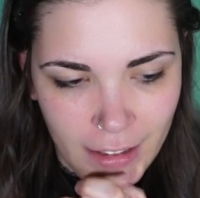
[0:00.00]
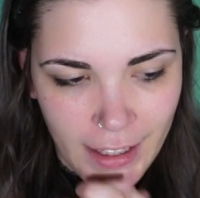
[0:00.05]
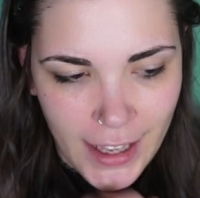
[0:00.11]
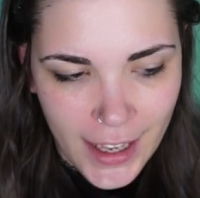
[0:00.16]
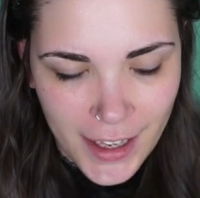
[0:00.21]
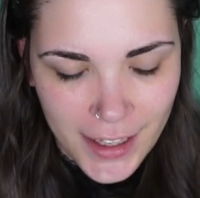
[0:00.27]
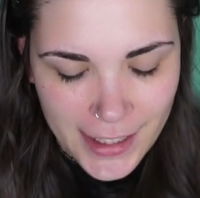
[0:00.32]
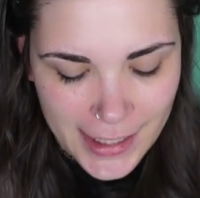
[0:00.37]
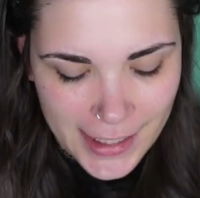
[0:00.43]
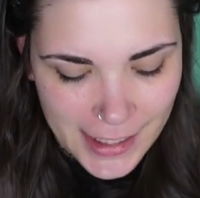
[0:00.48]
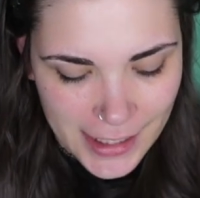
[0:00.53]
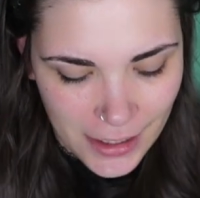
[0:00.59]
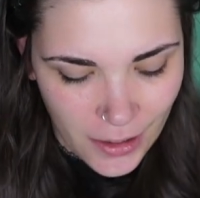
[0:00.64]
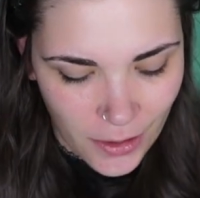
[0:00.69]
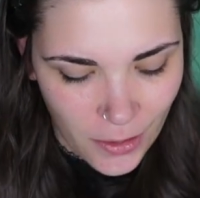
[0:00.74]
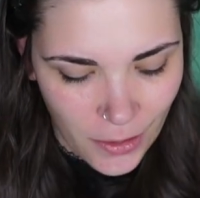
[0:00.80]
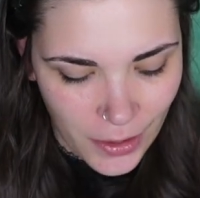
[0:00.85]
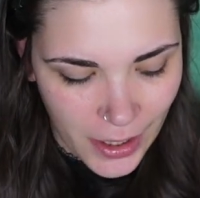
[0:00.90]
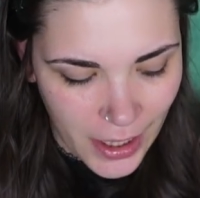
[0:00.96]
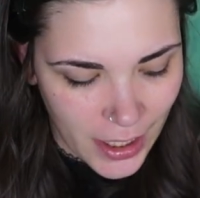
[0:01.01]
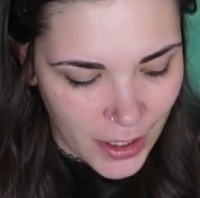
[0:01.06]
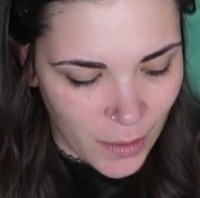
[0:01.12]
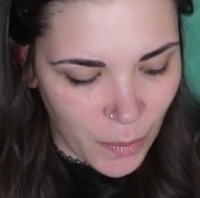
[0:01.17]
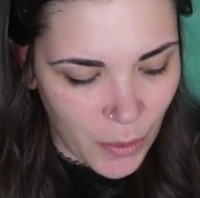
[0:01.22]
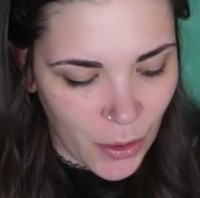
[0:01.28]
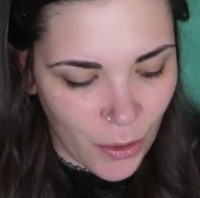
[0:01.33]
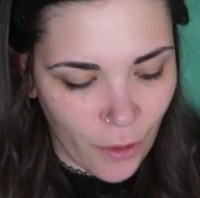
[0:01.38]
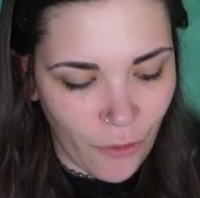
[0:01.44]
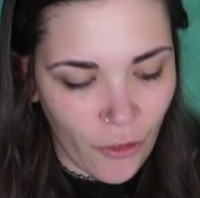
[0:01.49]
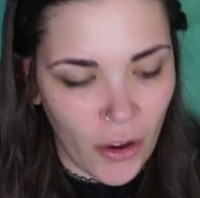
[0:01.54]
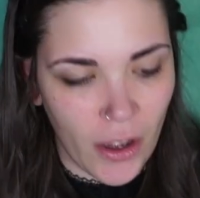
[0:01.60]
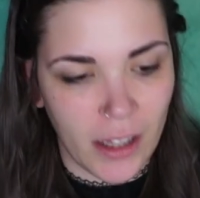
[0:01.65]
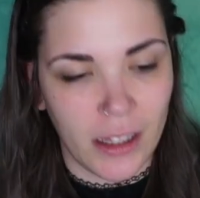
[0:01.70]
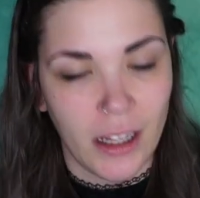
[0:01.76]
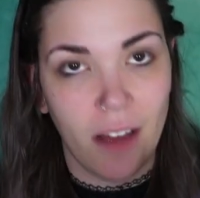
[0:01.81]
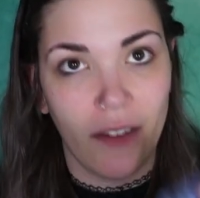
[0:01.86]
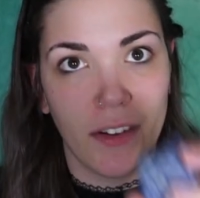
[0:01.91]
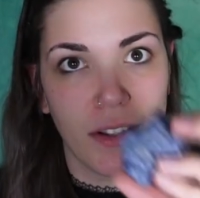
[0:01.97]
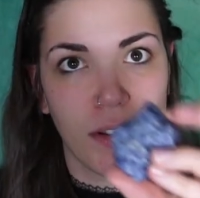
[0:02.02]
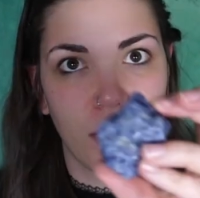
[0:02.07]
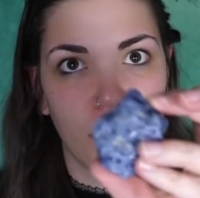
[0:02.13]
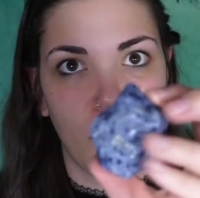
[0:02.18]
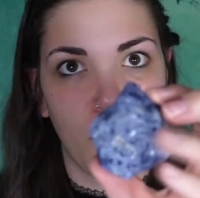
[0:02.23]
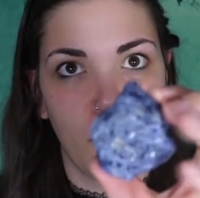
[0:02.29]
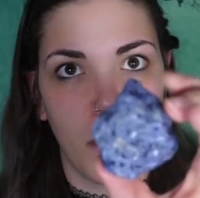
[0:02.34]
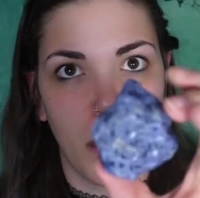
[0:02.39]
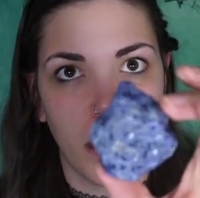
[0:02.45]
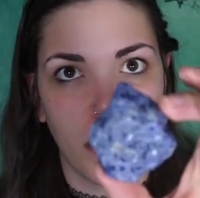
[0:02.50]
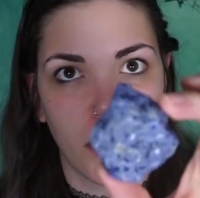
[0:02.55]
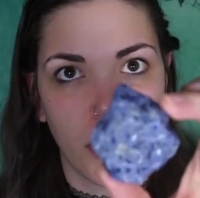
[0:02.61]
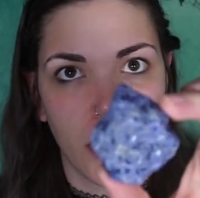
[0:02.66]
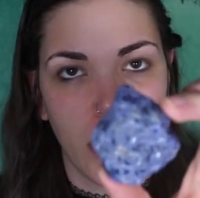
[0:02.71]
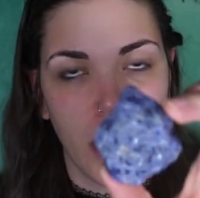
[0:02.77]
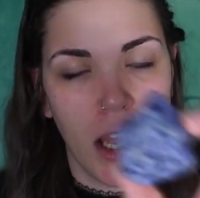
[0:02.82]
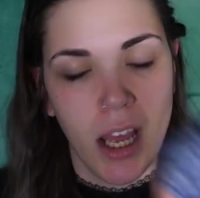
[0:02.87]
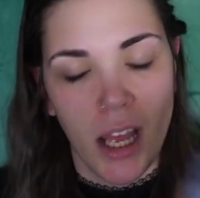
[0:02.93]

Yes. Oh, that's beautiful. I love it so much.